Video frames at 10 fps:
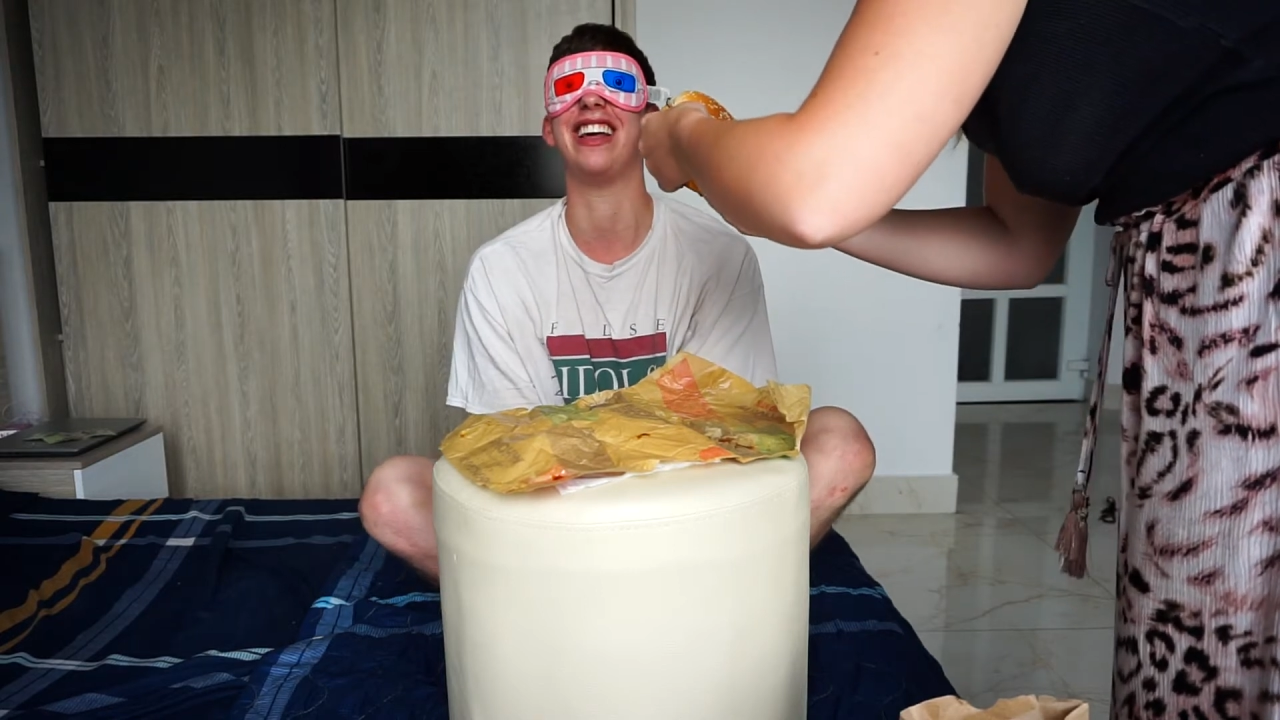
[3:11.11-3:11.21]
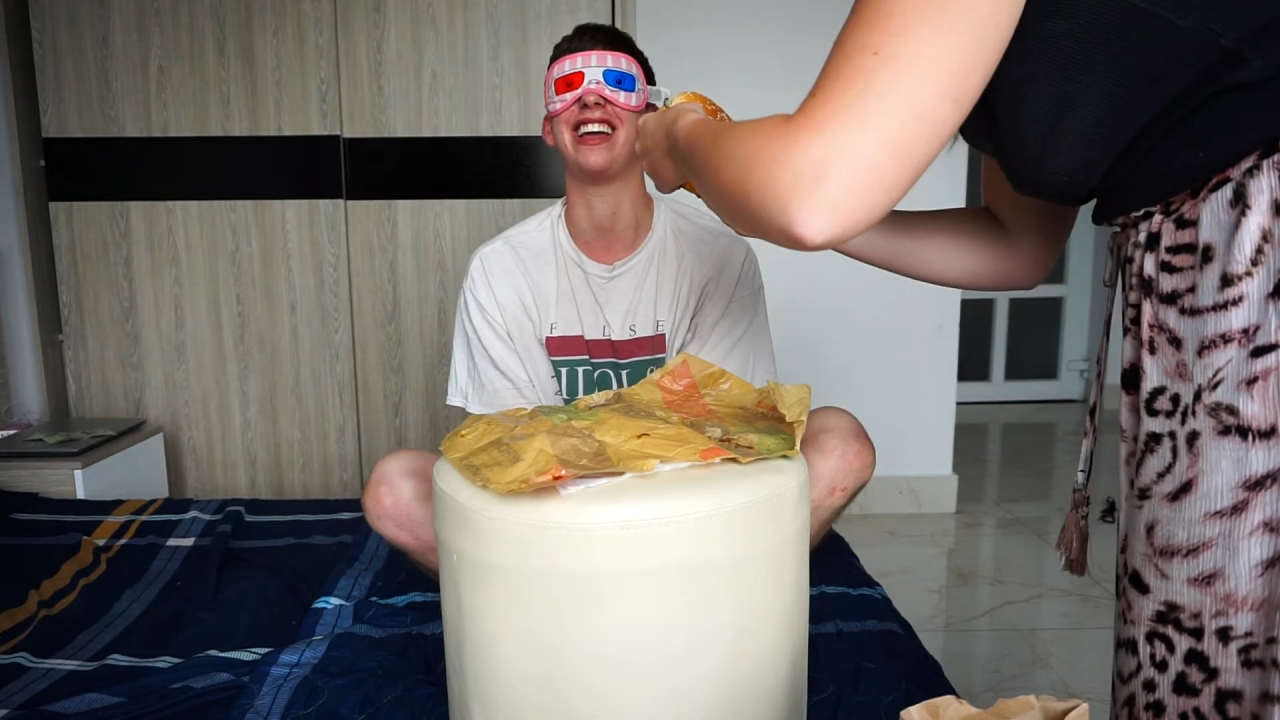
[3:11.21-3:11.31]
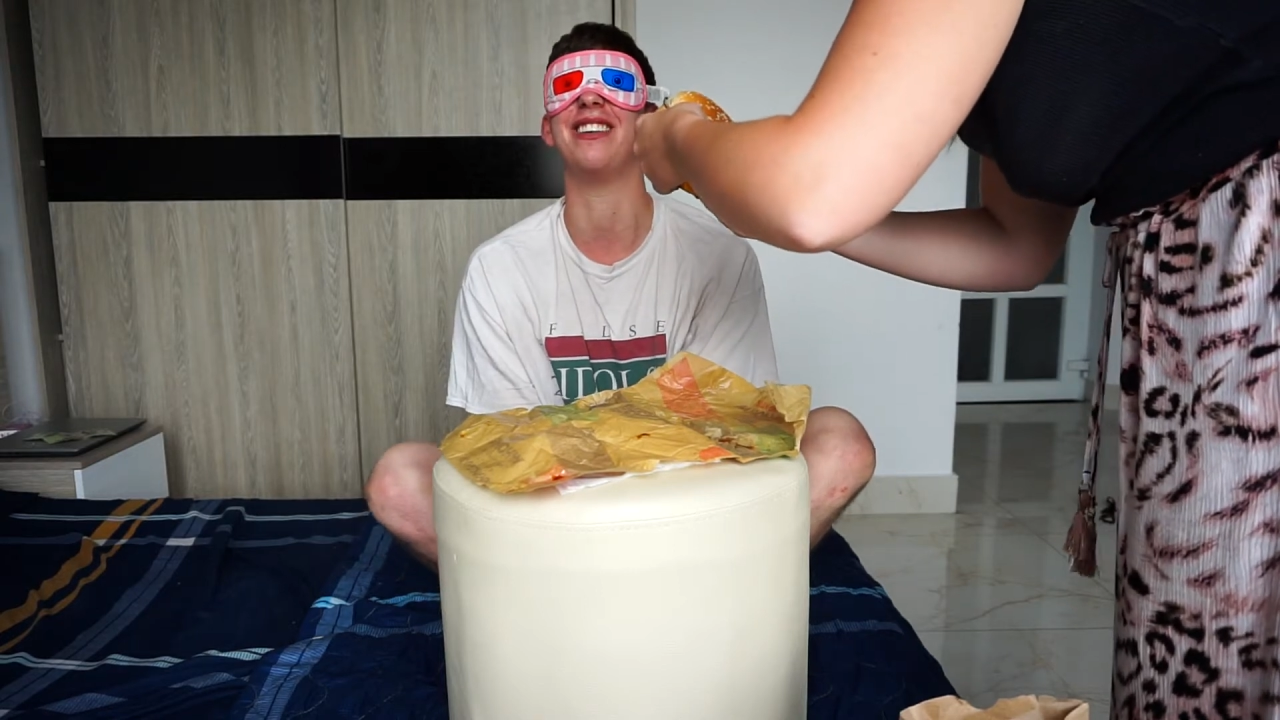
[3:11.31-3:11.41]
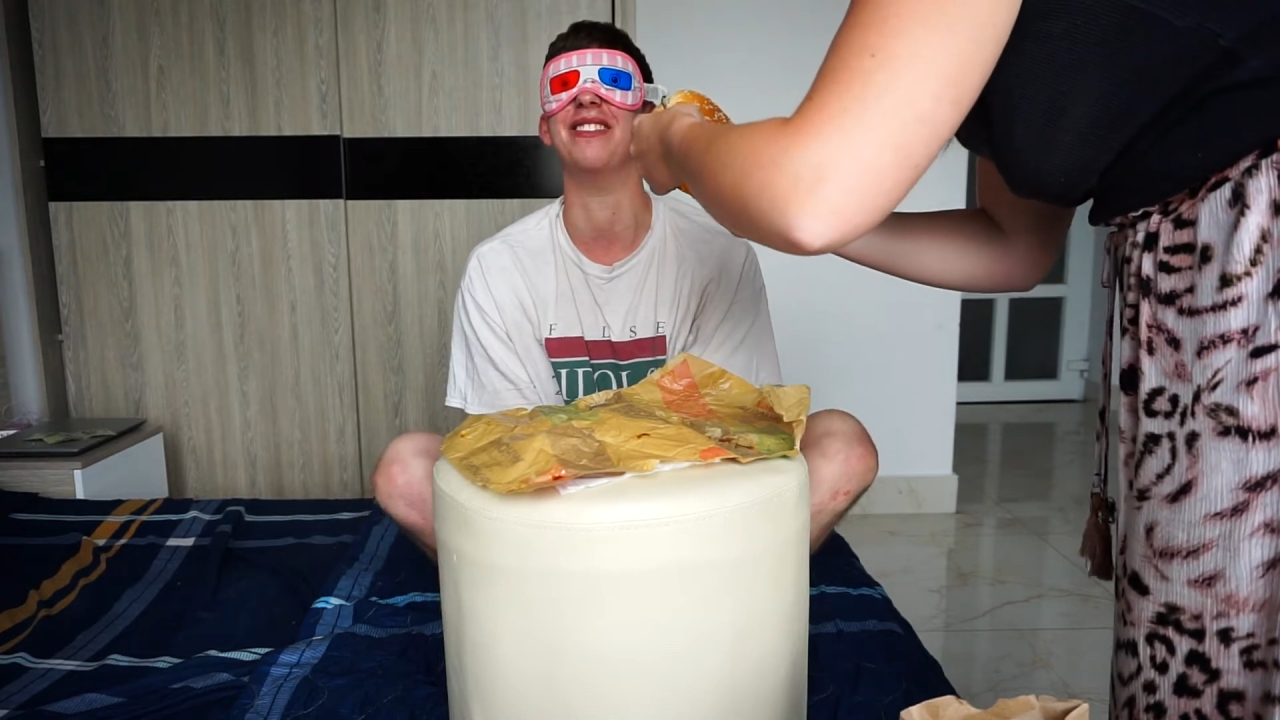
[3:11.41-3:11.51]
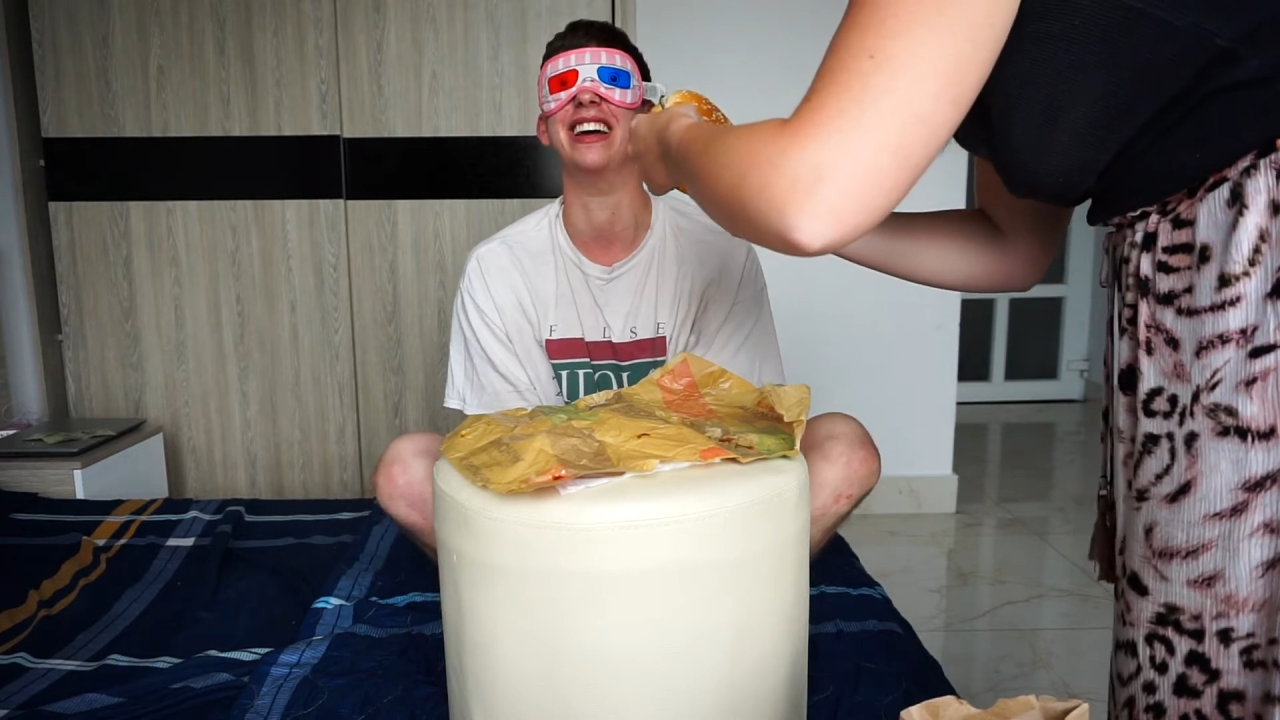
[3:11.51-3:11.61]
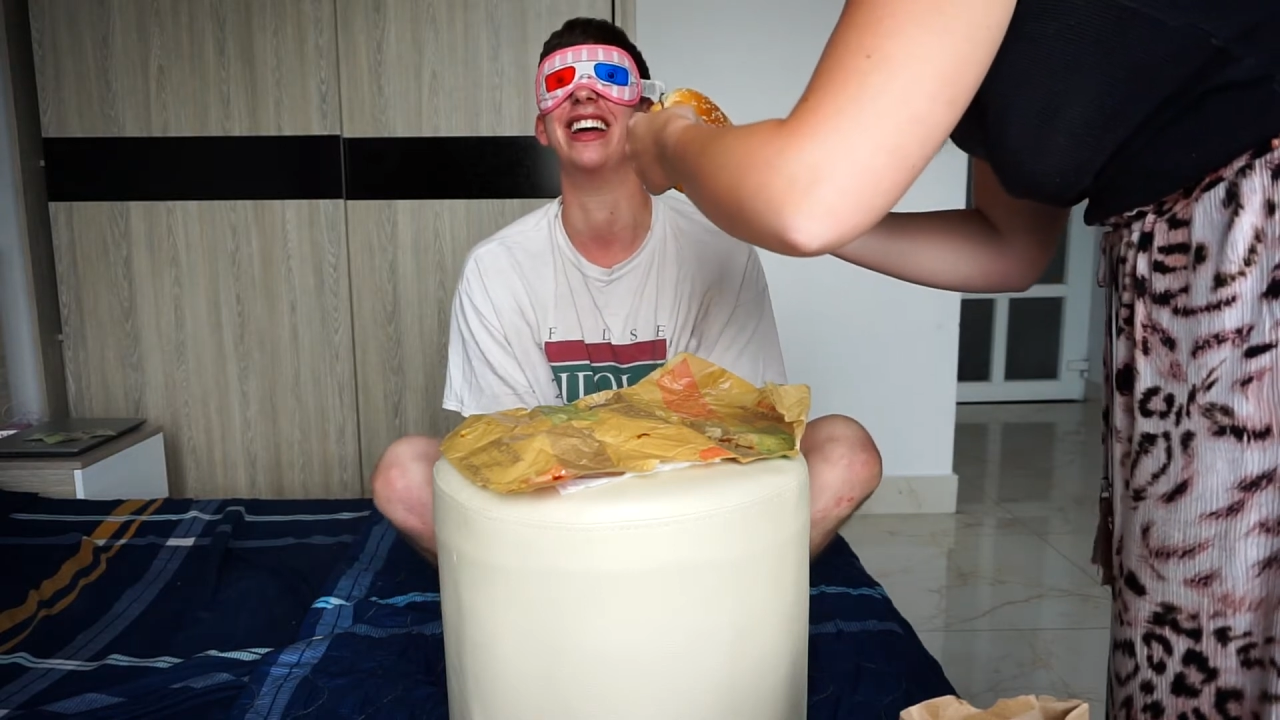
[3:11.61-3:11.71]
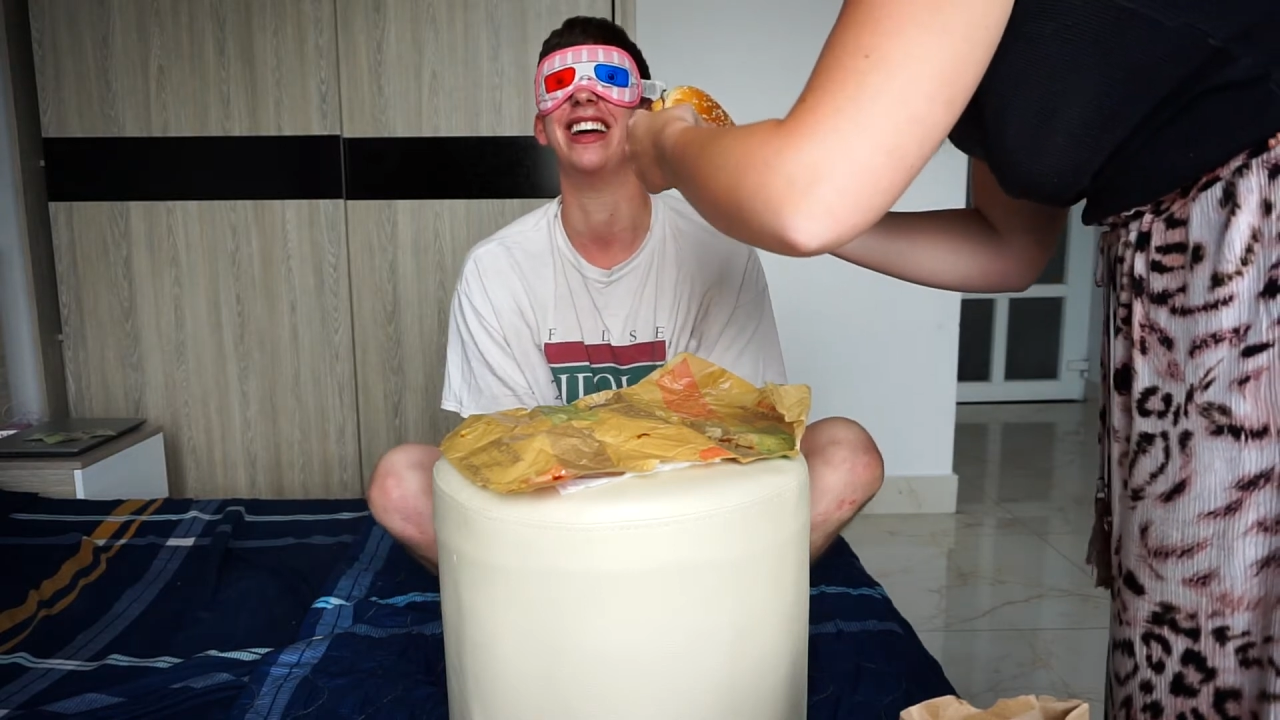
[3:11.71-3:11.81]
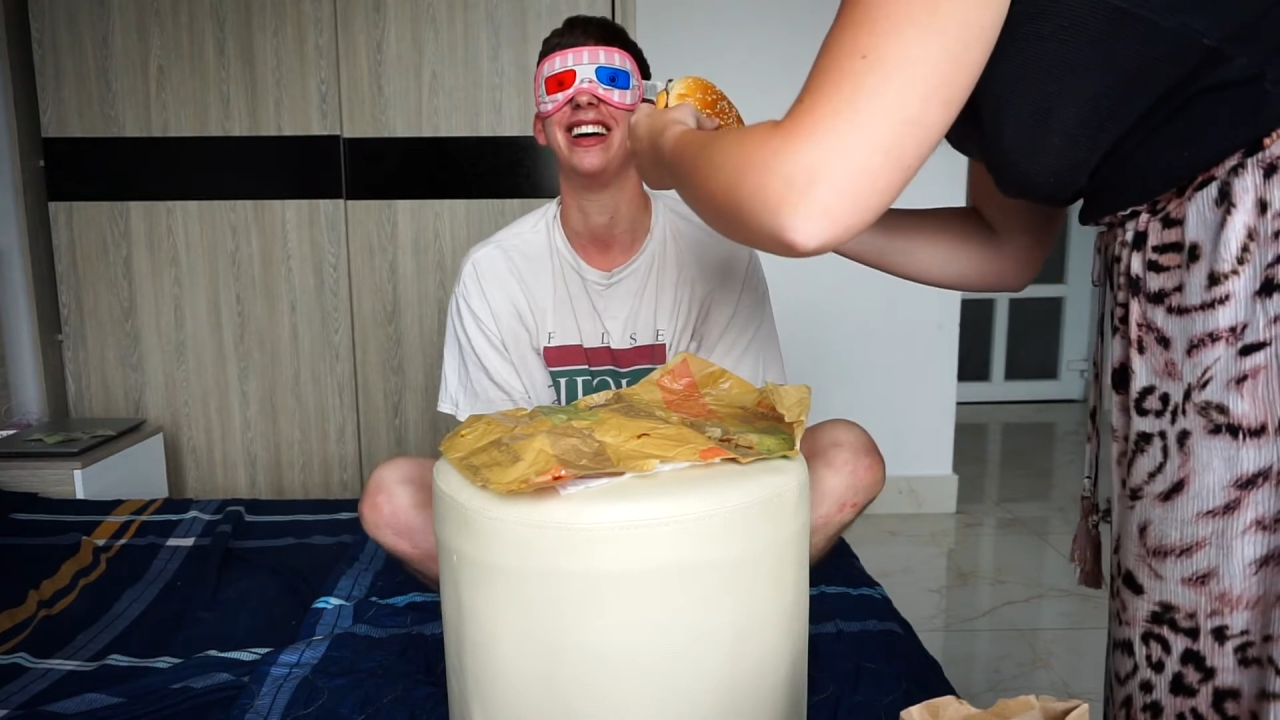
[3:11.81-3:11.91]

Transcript: licking me.